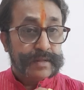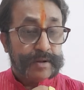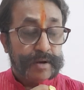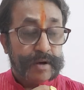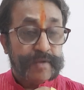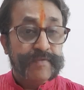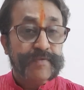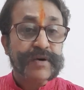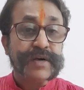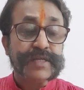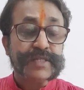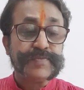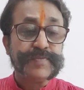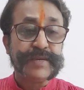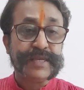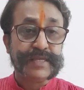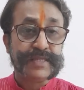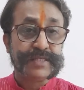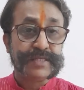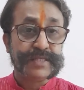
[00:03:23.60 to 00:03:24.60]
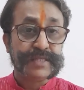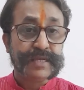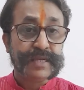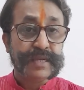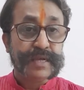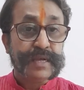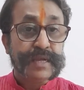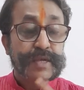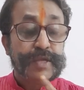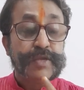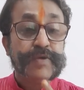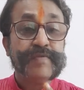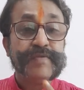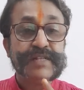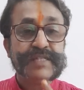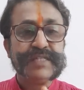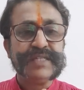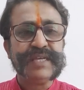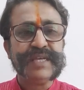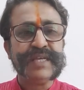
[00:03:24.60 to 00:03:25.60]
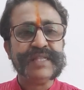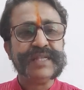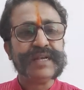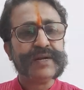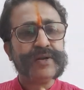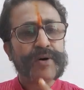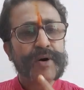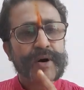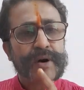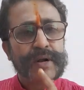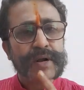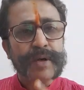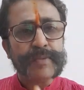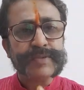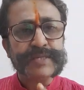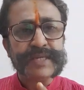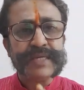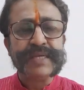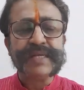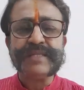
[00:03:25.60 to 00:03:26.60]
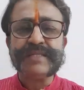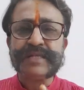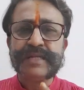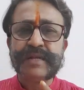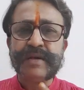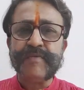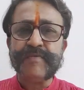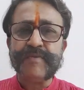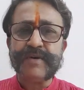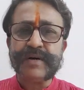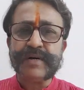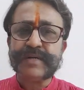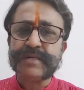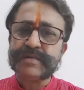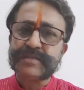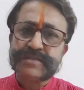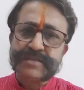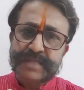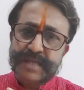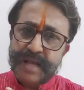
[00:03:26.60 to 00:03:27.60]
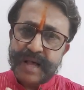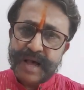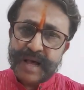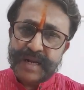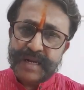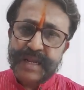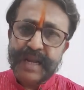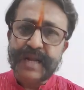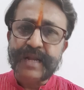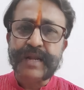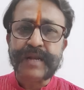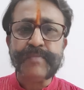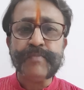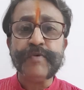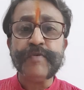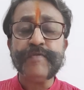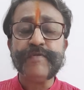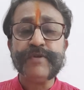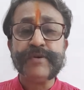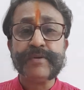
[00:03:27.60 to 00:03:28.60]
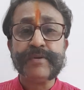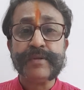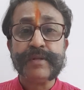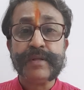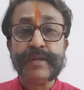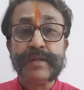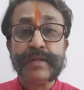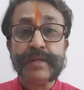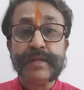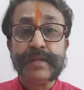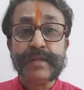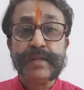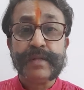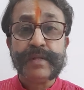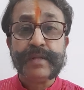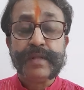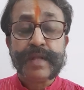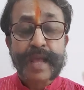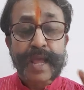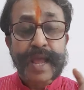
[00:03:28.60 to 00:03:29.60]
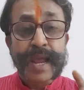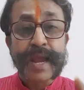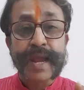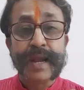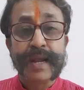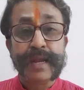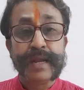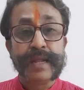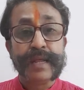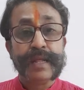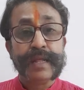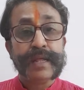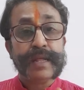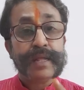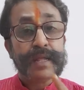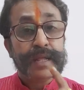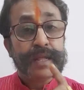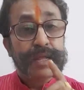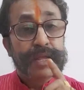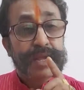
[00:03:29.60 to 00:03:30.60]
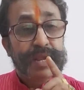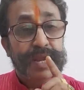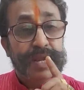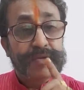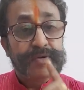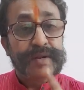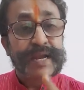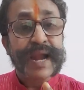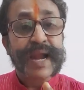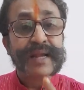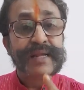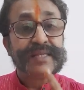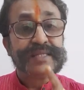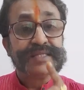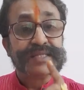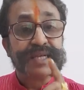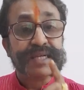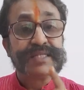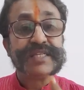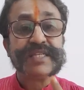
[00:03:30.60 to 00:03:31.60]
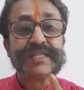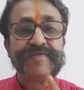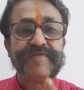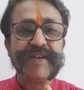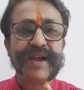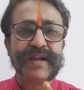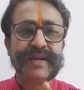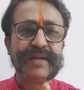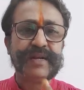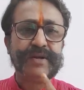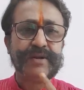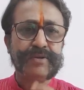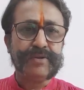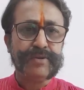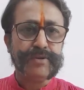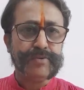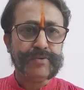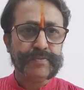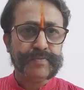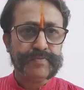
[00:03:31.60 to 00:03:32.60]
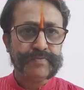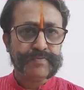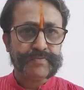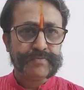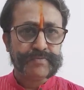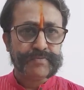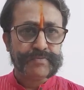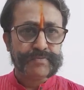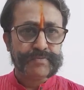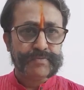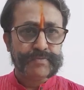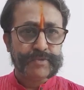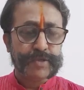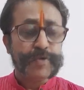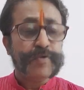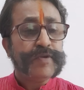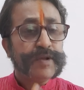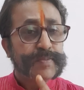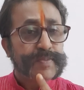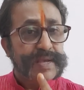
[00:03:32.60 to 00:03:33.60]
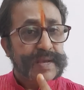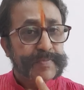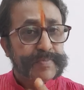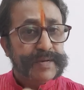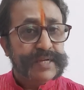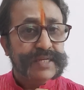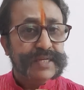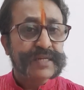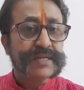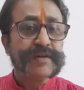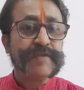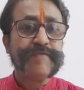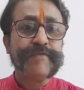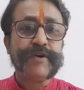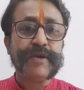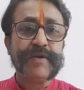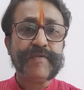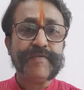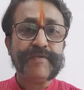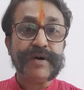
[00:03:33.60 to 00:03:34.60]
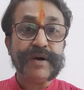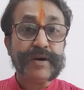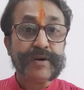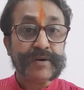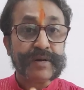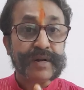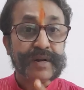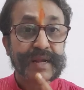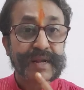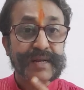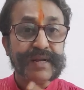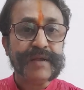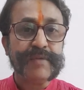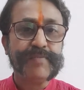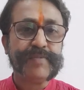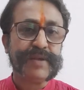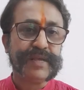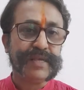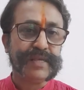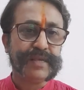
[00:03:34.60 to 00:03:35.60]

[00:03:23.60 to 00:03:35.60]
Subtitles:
or workspace, you will see that all obstacles in your work are get removed and it will add a success factor to you. You will be appreciated for your work on a regular